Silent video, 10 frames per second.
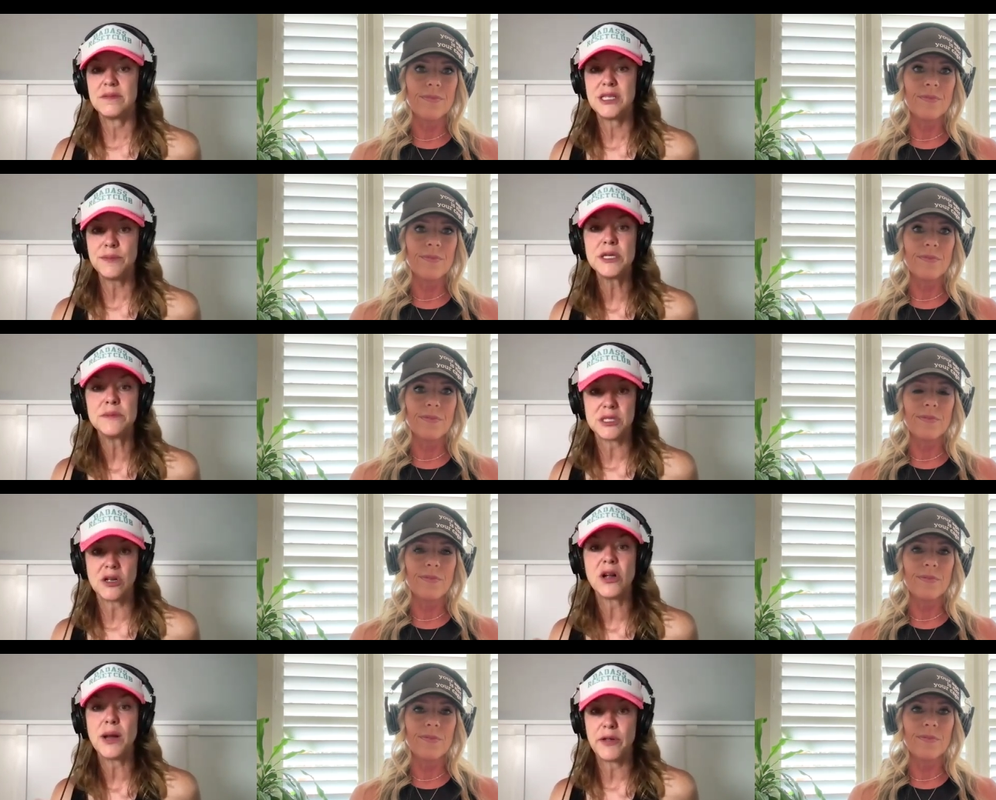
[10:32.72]
Speaker 1: symptoms
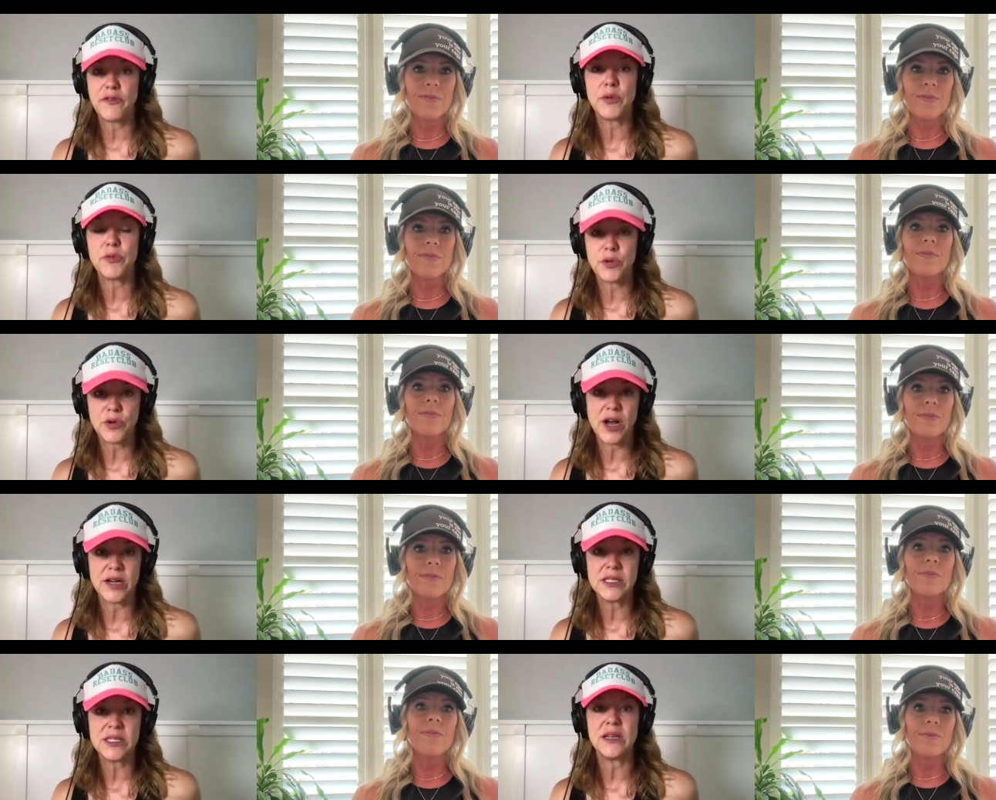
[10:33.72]
are coming from a root
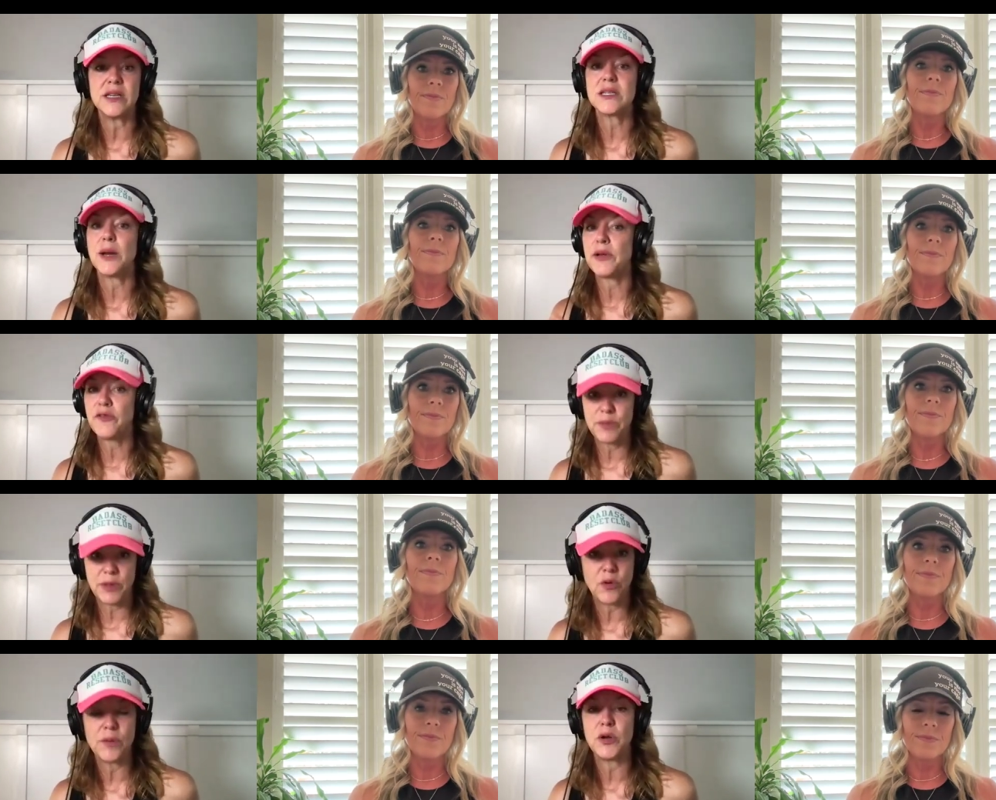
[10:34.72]
cause and it's coming from
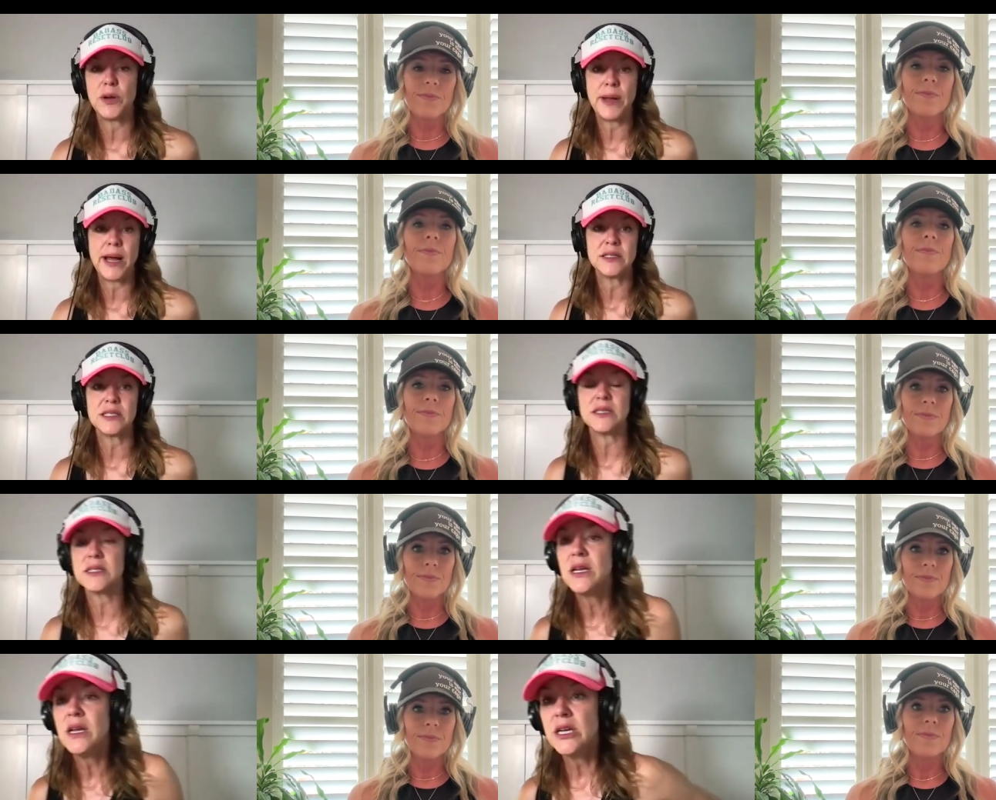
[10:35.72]
the hormone
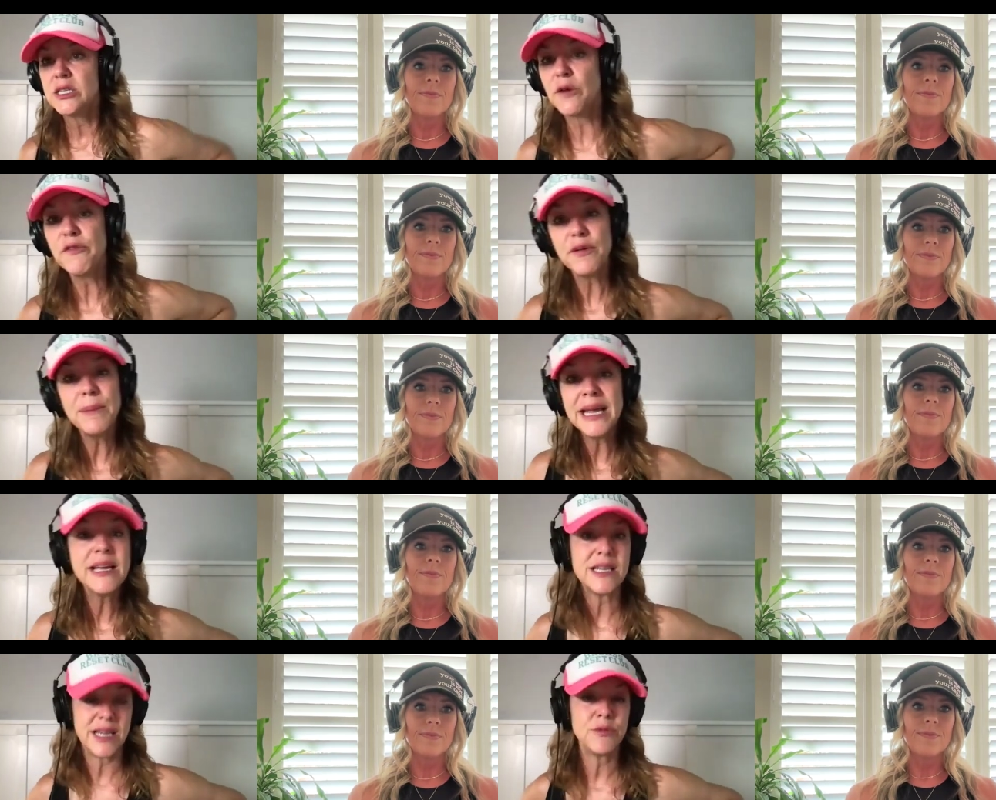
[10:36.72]
imbalances. So for me,
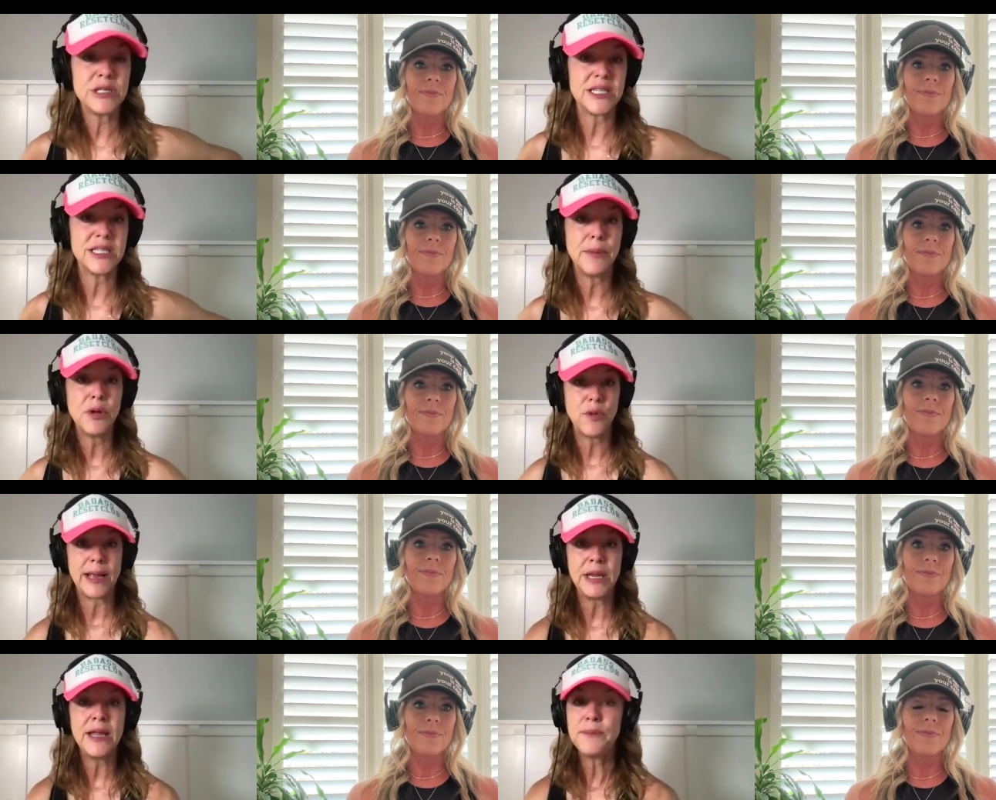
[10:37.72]
it, it was a double
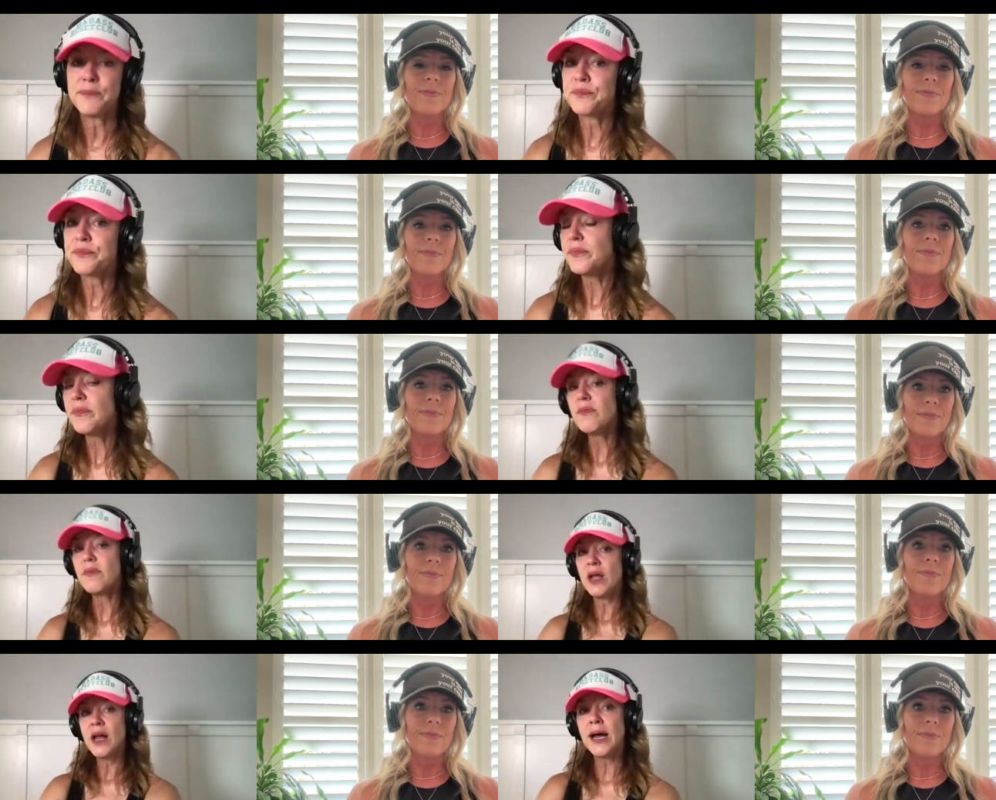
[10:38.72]
whammy
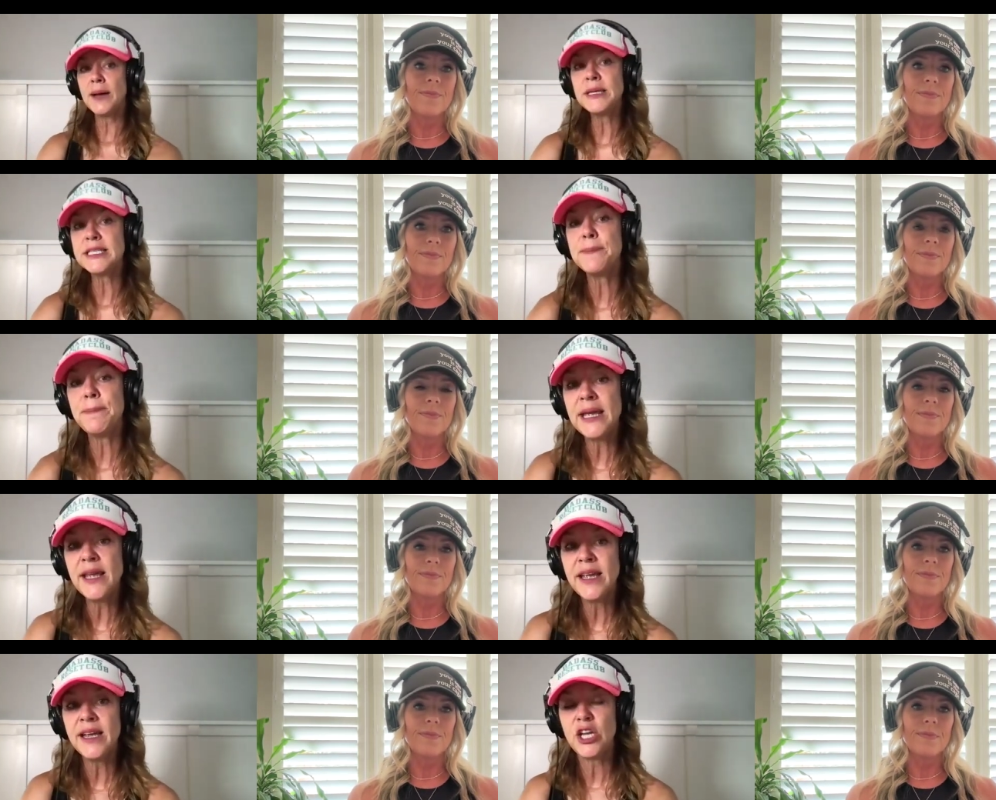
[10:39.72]
um, to
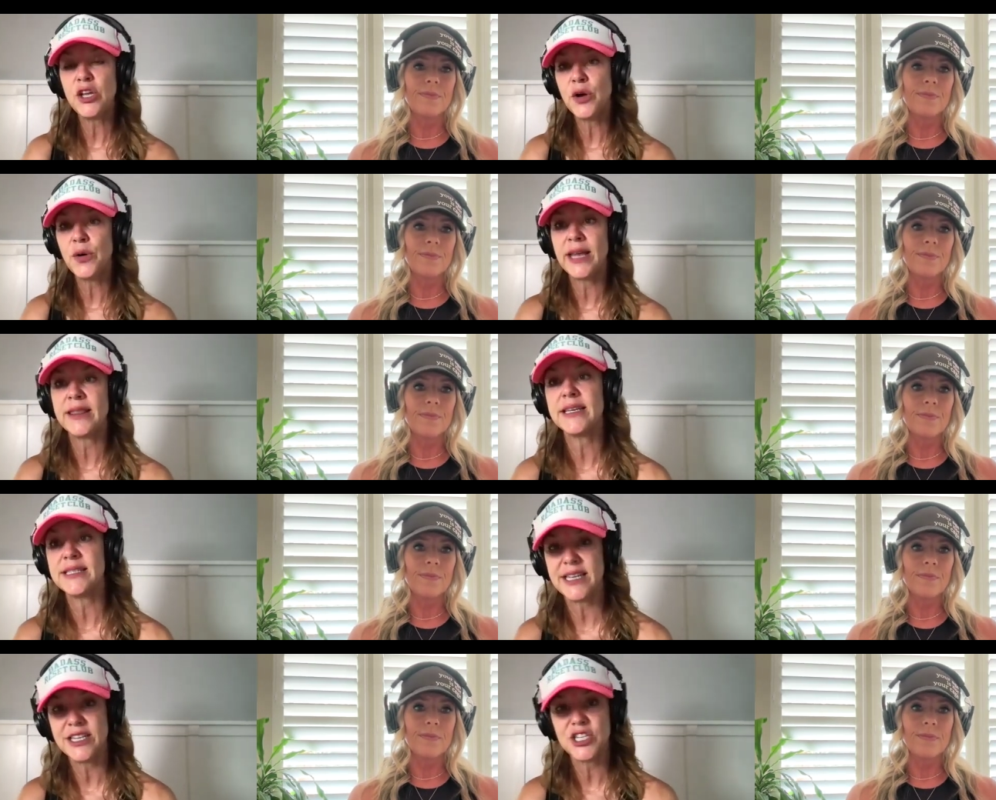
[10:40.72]
be, you know, at
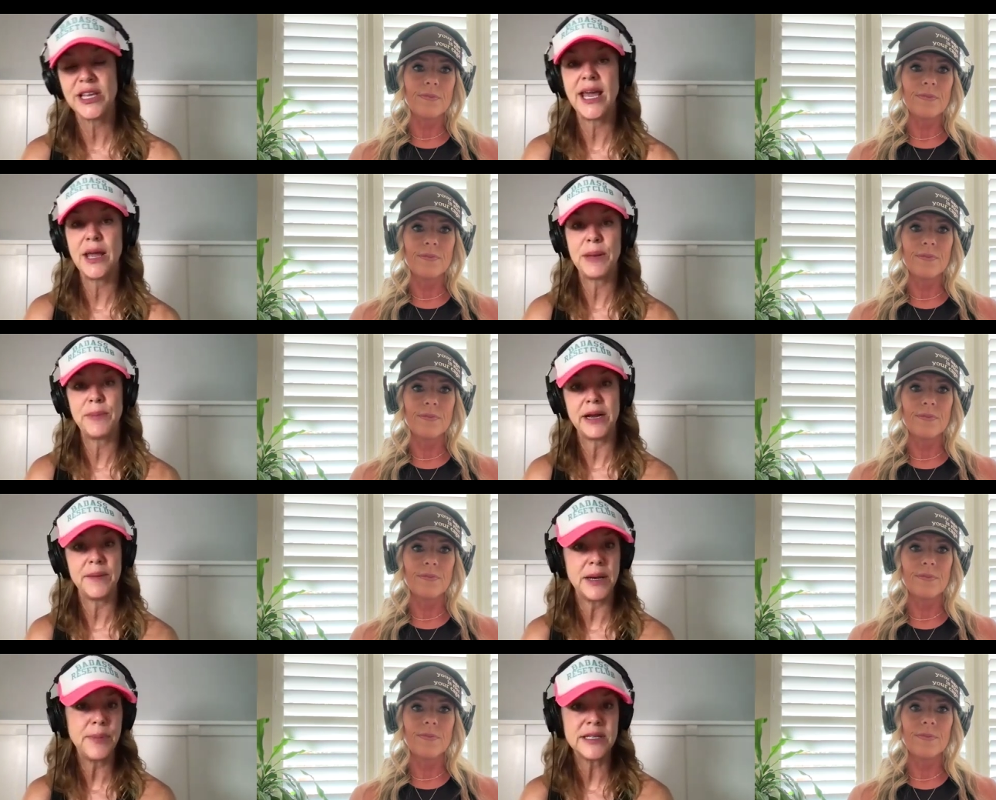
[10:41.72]
this stage of the game in
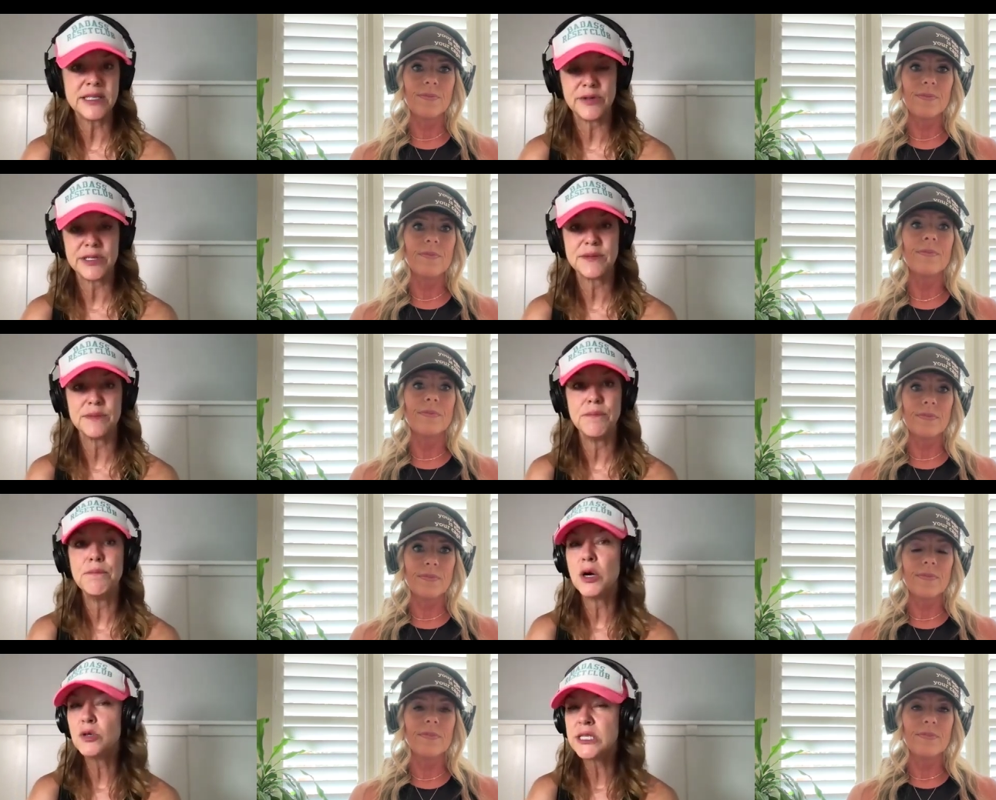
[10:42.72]
perimenopause, I was
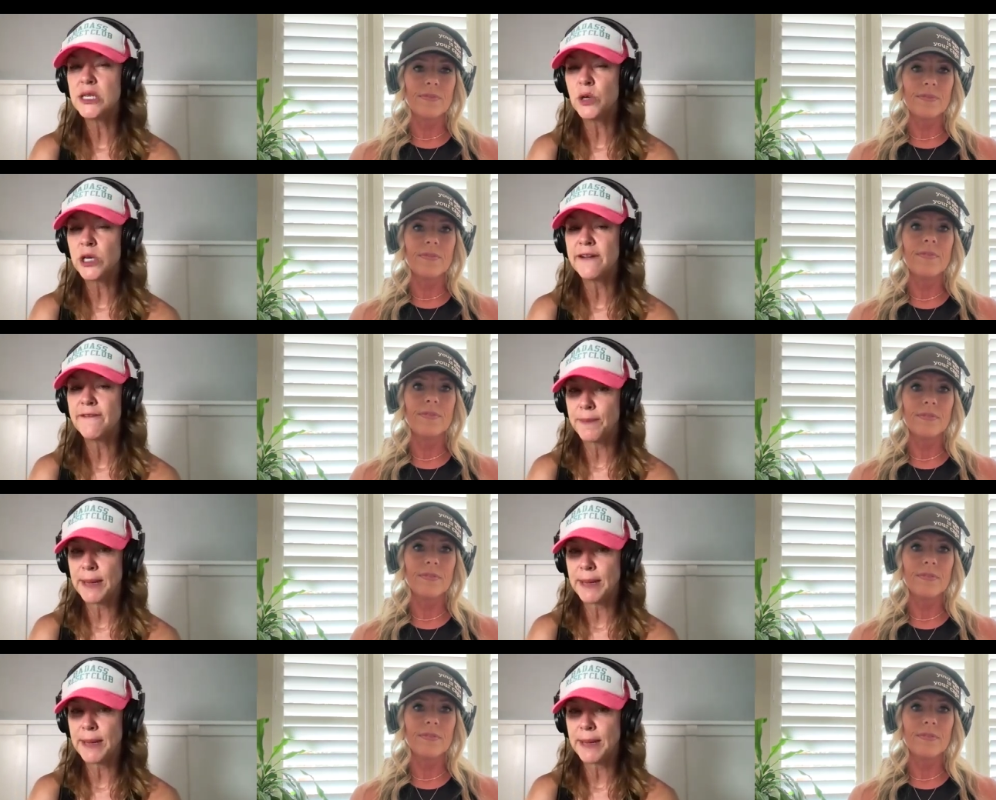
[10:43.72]
mostly working for